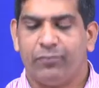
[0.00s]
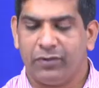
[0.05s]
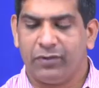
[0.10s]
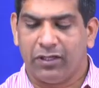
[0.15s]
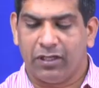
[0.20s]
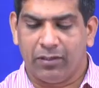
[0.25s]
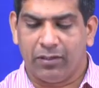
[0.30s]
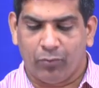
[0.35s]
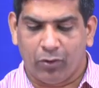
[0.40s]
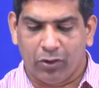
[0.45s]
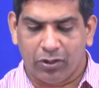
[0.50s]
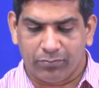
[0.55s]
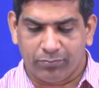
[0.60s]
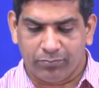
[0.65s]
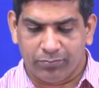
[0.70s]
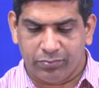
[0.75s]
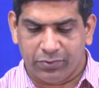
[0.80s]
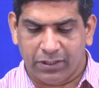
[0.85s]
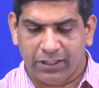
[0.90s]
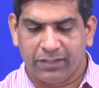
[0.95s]

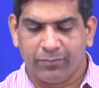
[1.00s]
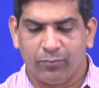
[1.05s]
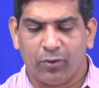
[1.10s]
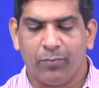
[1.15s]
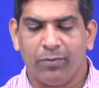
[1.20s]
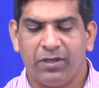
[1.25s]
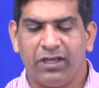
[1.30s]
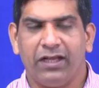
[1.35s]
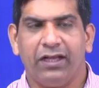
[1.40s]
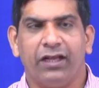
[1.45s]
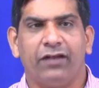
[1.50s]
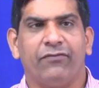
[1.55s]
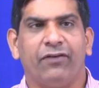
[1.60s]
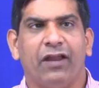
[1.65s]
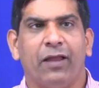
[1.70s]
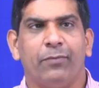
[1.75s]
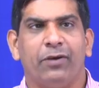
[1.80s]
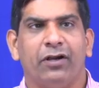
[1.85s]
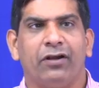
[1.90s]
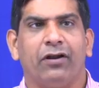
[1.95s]
like brominated
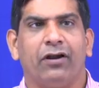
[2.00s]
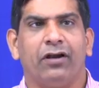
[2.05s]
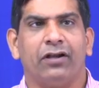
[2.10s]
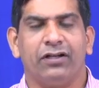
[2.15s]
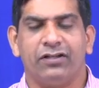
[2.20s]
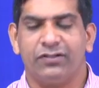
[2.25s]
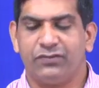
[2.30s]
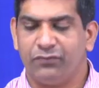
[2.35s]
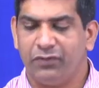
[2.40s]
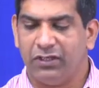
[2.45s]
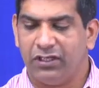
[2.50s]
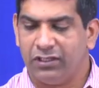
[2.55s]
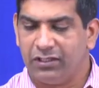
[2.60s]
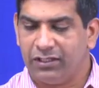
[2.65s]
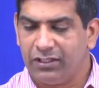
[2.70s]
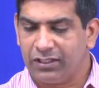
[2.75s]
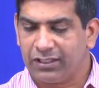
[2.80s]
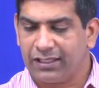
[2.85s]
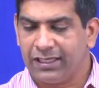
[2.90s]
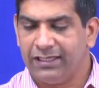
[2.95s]
flame retardants
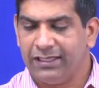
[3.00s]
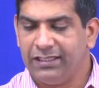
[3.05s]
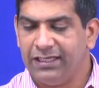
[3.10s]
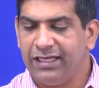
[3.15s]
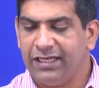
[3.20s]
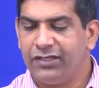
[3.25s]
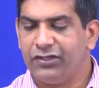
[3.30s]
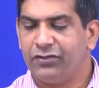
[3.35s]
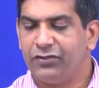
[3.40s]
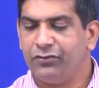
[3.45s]
will can lead